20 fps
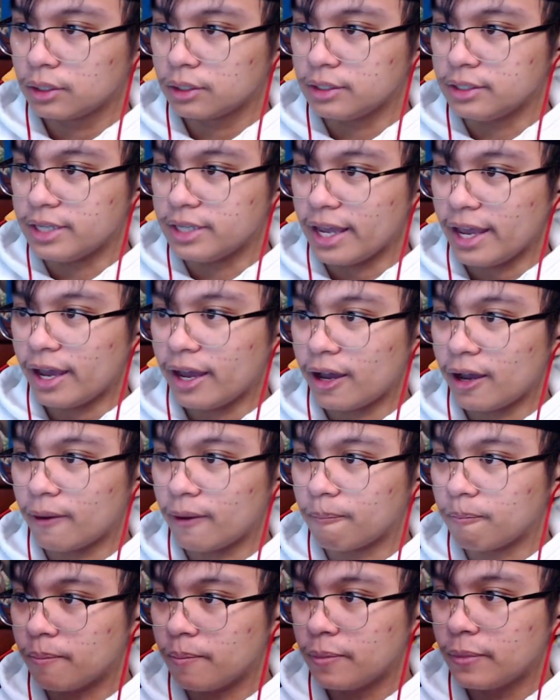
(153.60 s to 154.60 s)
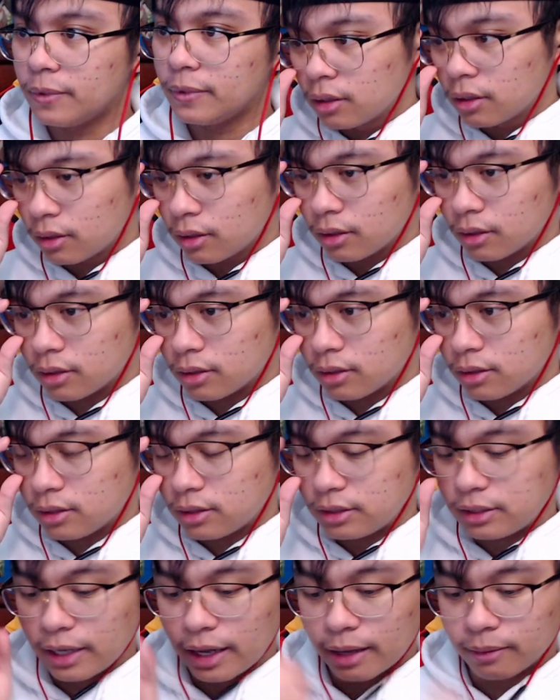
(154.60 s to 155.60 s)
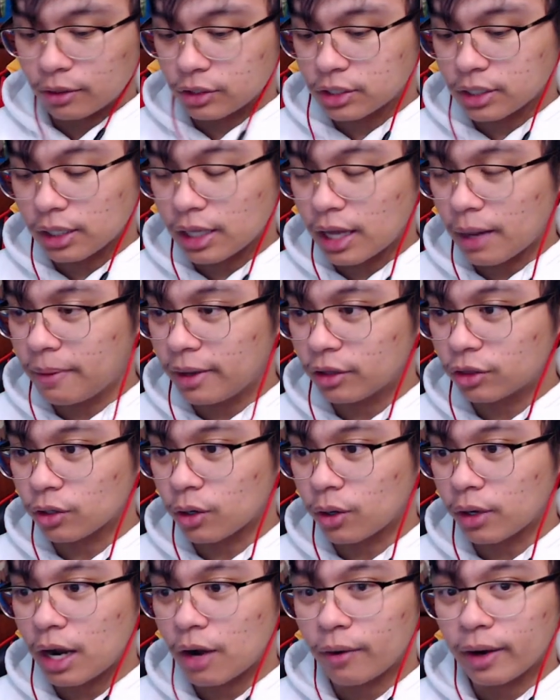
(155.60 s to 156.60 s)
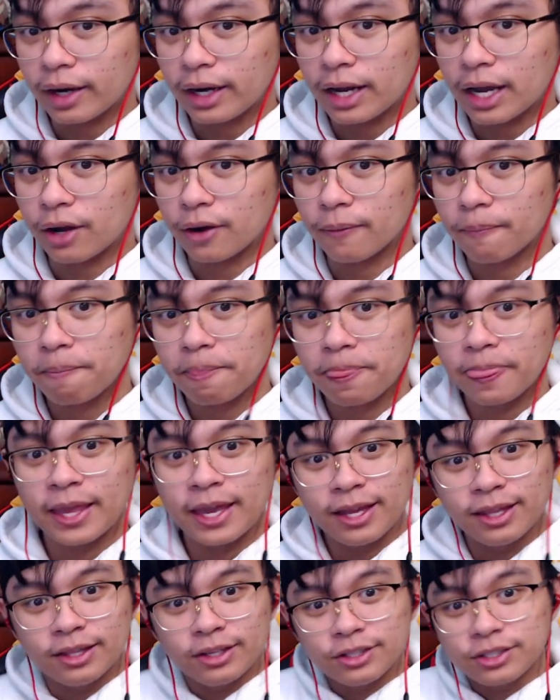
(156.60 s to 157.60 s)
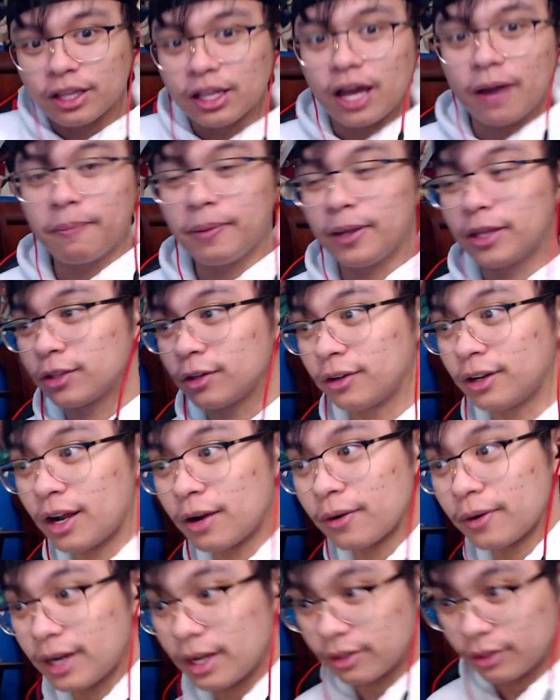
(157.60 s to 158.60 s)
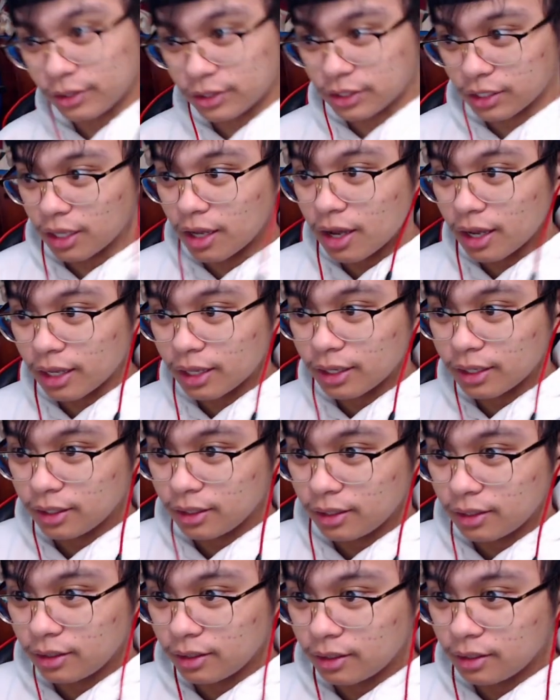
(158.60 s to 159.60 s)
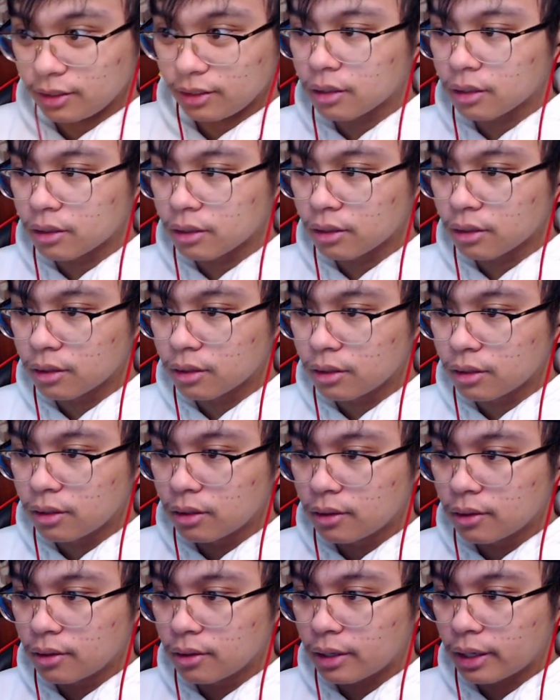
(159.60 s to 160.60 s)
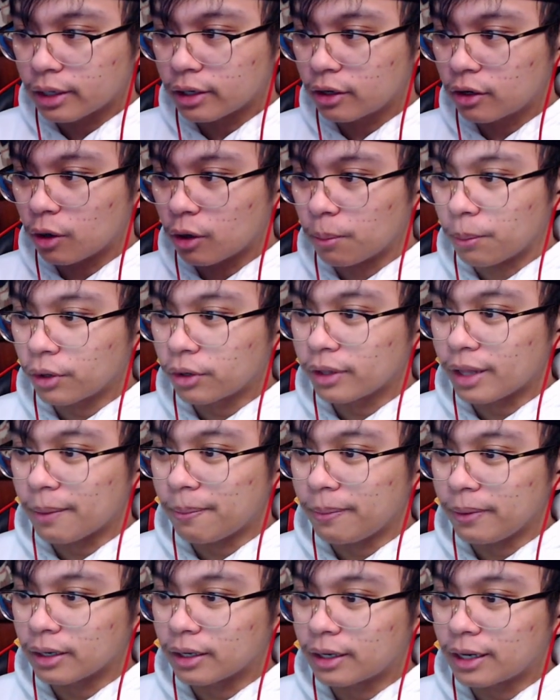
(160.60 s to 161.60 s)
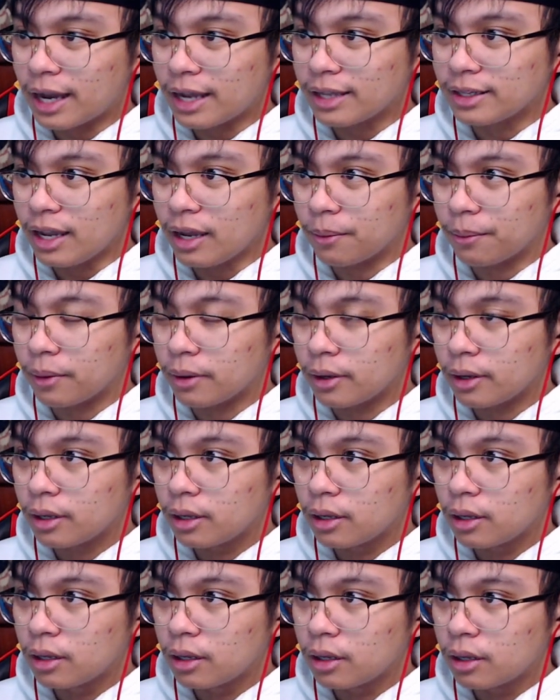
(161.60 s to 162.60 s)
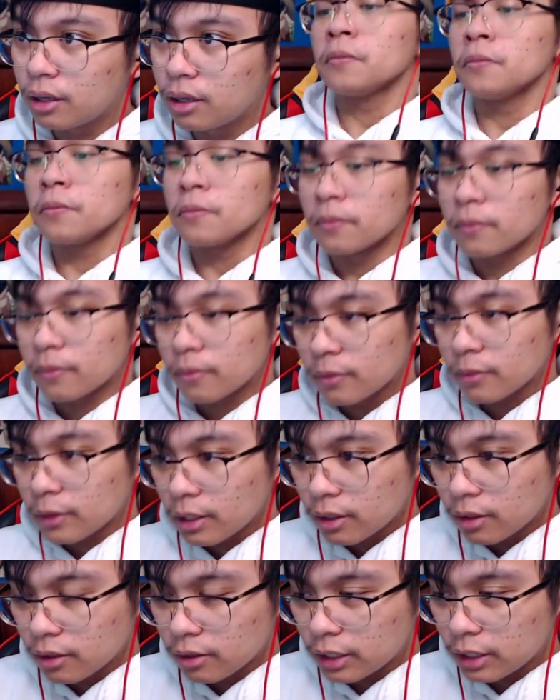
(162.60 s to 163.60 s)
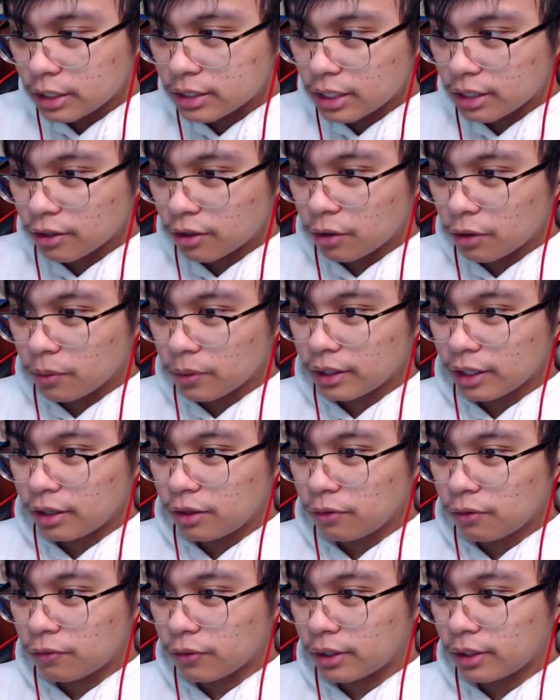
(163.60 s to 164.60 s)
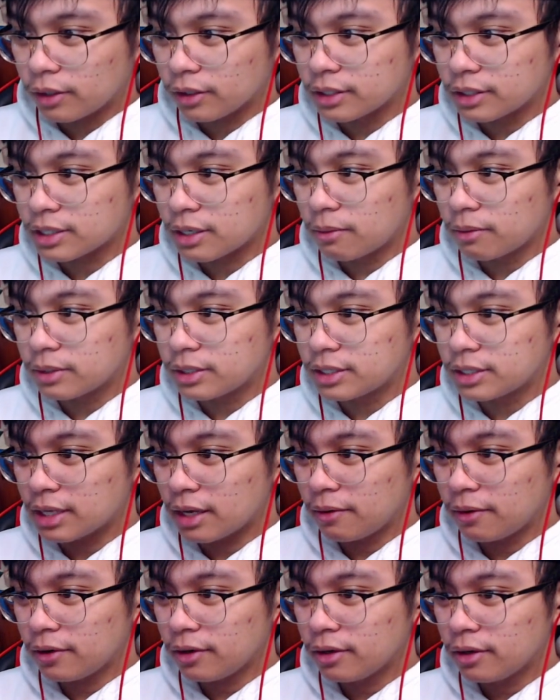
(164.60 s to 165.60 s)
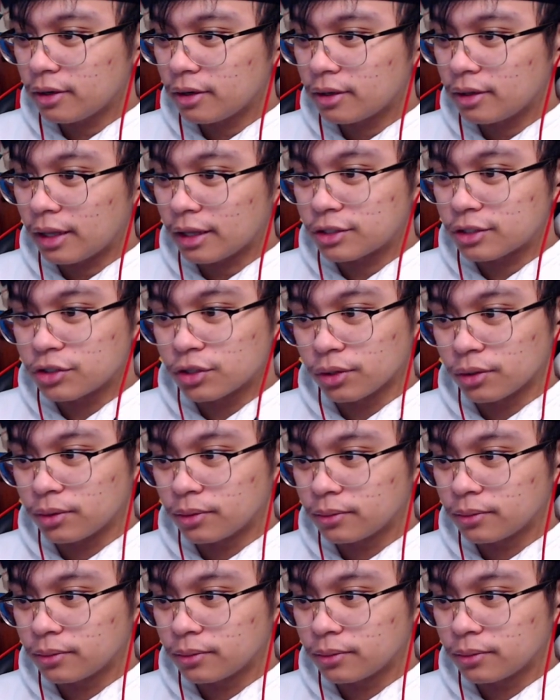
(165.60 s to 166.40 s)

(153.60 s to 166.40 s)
Damn, there's a lot being thrown out right now. There's a lot. I'm gonna go murder that pig. God damn. Think Satoko will thank you for killing someone to save her? That's true.